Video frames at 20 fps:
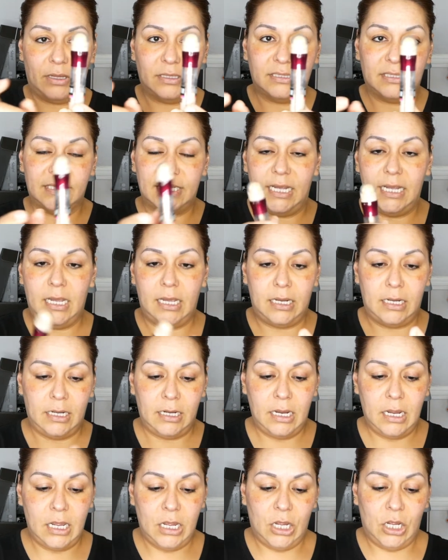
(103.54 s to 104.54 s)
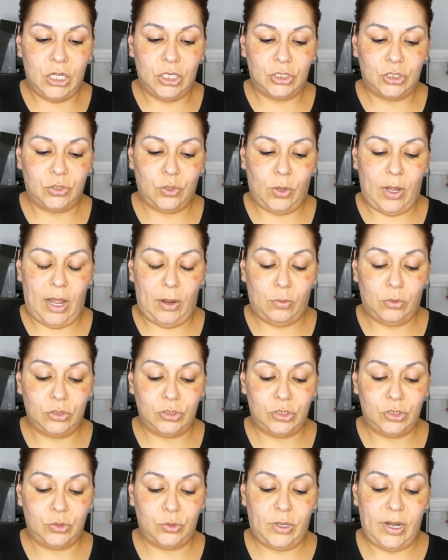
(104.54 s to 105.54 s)
done, so I will
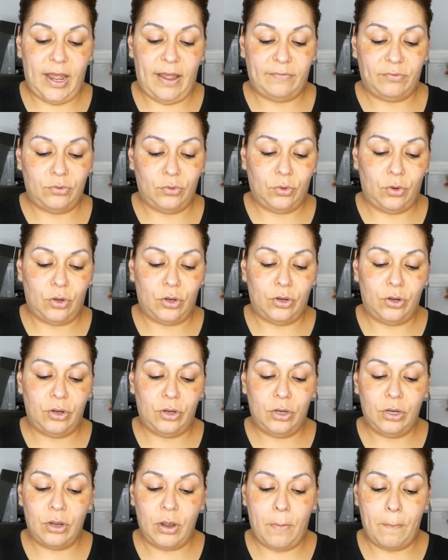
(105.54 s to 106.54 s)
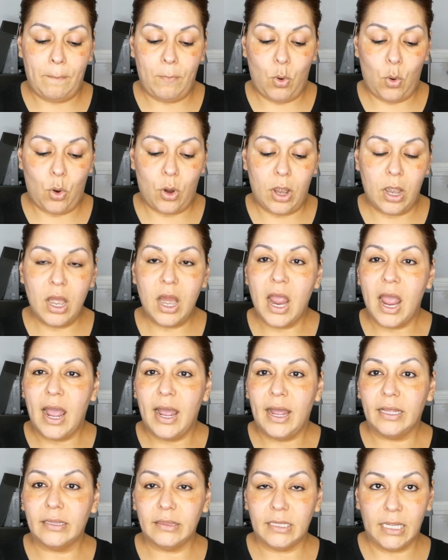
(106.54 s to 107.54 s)
soon have to order more.
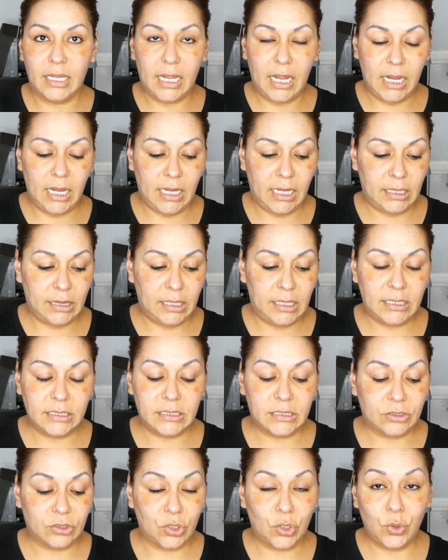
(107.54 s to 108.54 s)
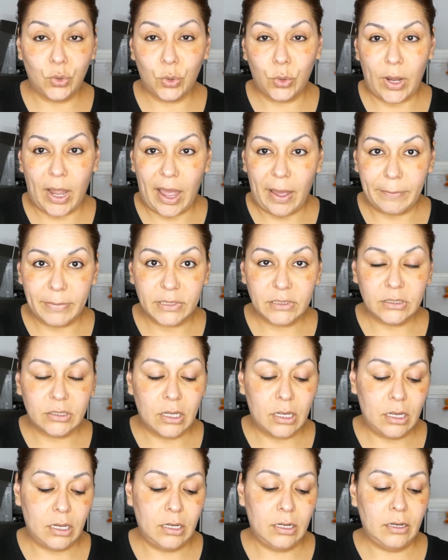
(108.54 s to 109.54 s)
I think I get these through
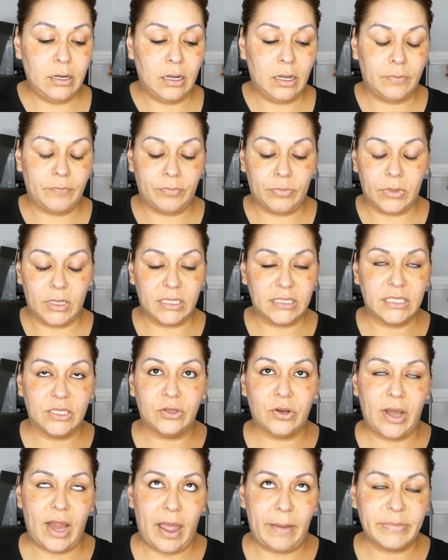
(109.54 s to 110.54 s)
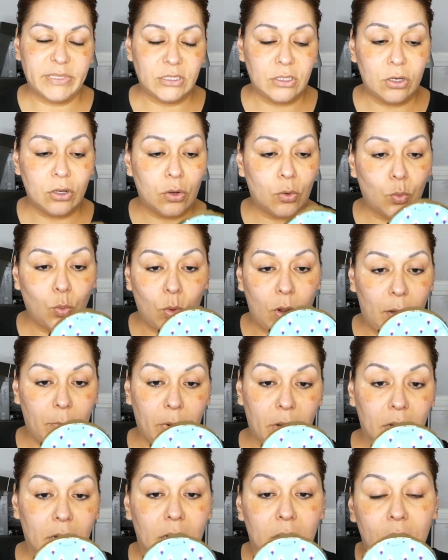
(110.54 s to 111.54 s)
Amazon. It's either Amazon or
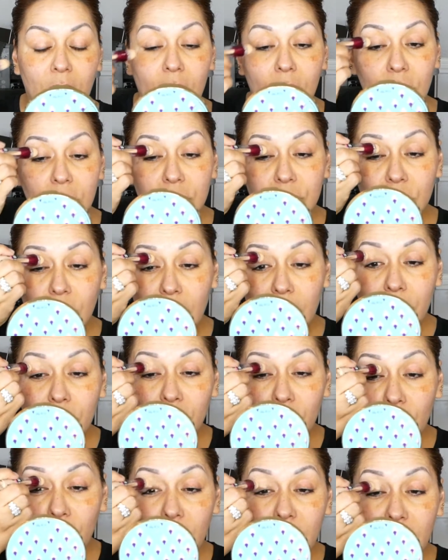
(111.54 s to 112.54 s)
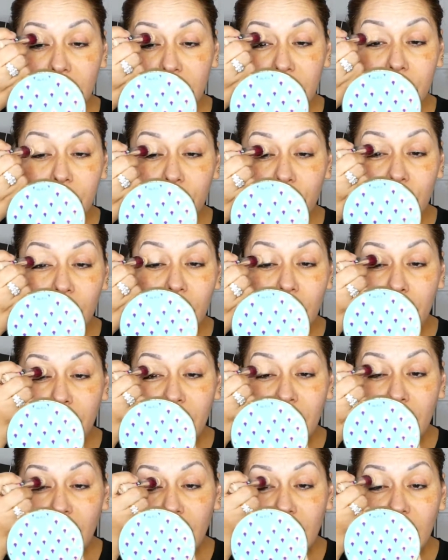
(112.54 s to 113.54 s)
Walmart. So I will go ahead and prep
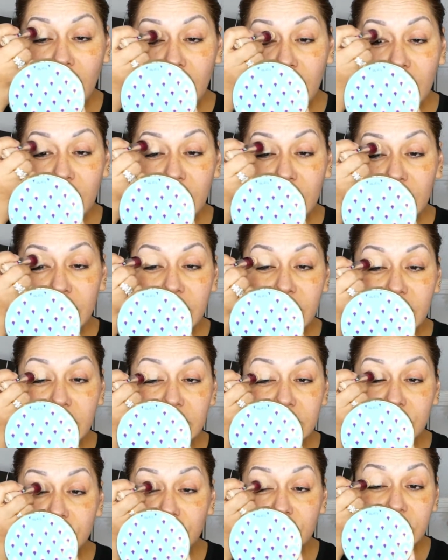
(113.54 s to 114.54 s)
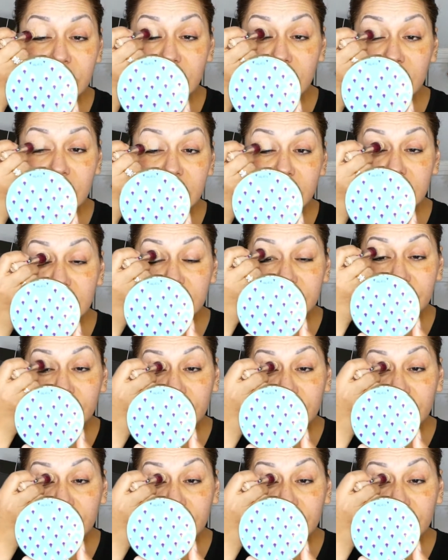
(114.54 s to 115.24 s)
my eyelids with this.